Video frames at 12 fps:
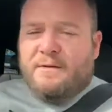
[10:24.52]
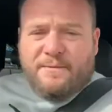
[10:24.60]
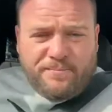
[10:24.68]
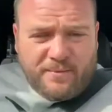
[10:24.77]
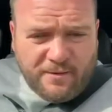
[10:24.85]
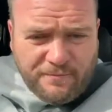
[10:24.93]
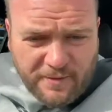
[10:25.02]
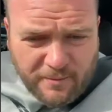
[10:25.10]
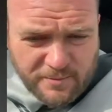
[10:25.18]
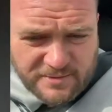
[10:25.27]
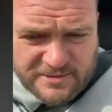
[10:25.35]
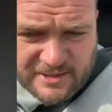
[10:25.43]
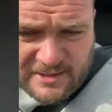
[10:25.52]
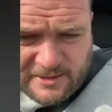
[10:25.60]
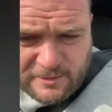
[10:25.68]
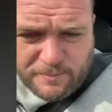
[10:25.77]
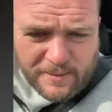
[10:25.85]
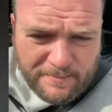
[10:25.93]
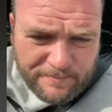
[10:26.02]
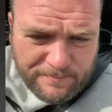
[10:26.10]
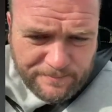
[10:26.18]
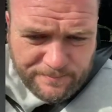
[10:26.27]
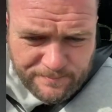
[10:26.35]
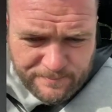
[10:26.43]
I want something a little bit
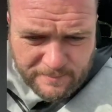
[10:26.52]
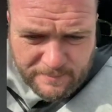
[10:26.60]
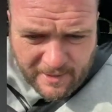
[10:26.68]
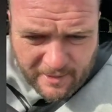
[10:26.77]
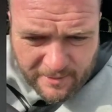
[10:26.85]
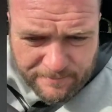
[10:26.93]
better.